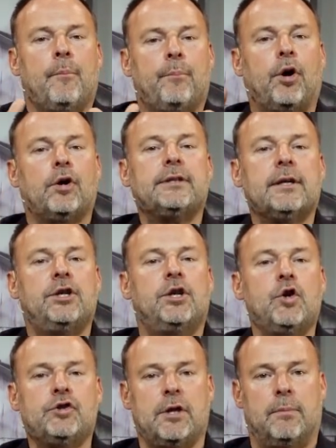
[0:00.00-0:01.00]

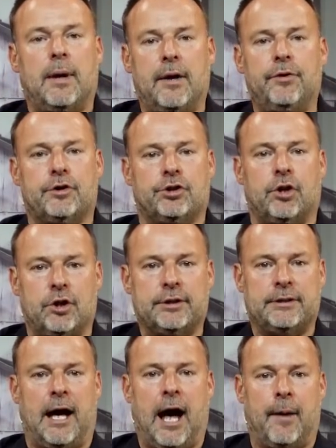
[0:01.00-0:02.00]
Persecution made the church
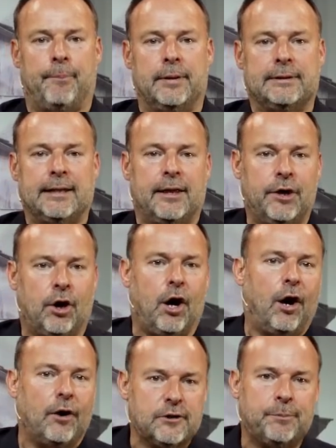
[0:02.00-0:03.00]
stop and say, there
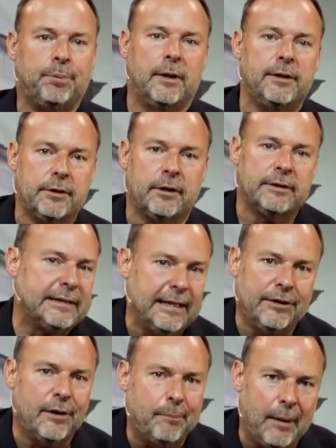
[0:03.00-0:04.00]
are splinters
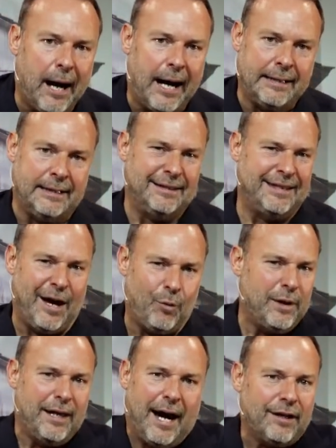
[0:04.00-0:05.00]
in the body that
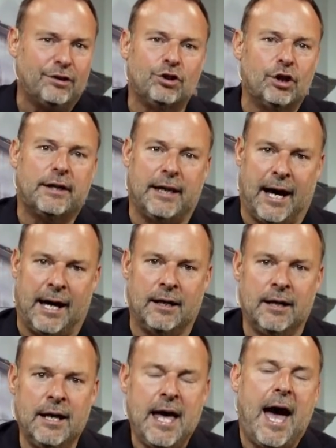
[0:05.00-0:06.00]
we got to look at.
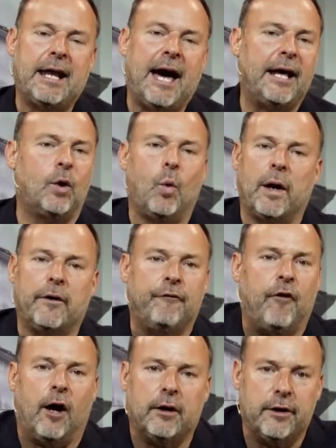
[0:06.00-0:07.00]
And I don't want to
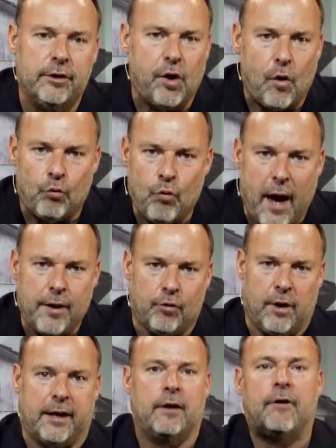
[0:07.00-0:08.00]
fall under a
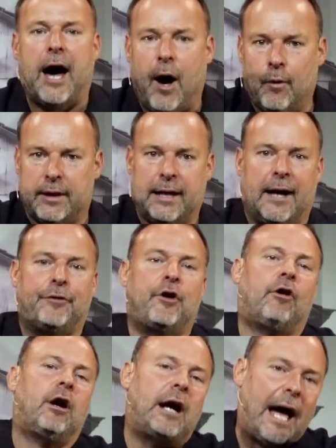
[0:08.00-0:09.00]
rhetoric of how it got
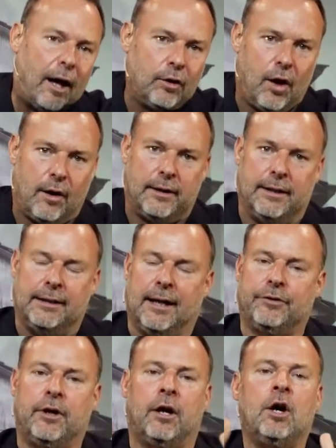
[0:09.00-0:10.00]
there or how long it
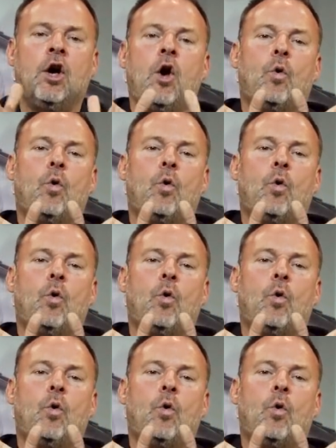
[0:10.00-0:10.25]
got there.